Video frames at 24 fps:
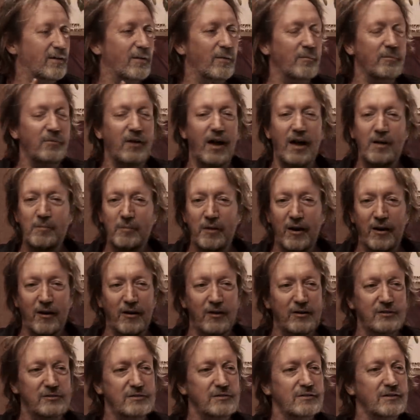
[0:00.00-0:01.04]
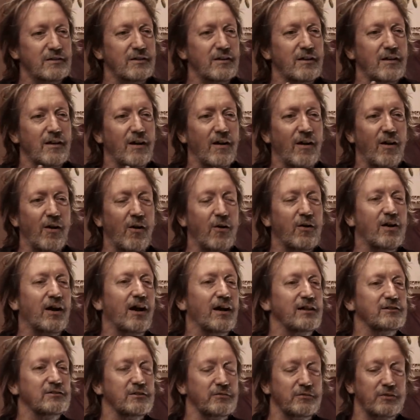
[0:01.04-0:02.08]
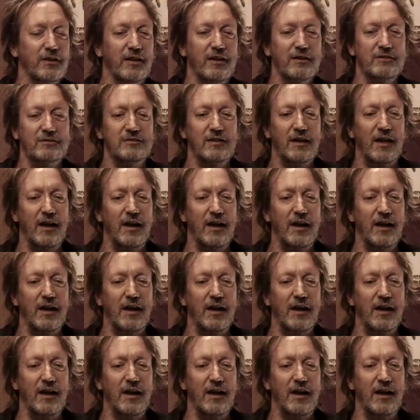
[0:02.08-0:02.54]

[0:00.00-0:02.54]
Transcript: nightmares, all kinds of things.